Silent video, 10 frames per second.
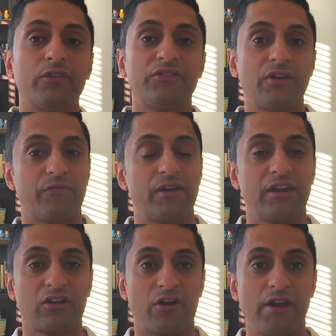these different
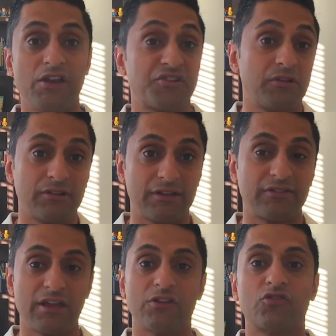incarnations,
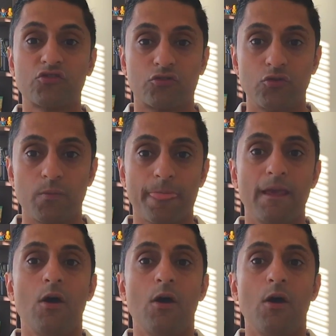let's say it's true,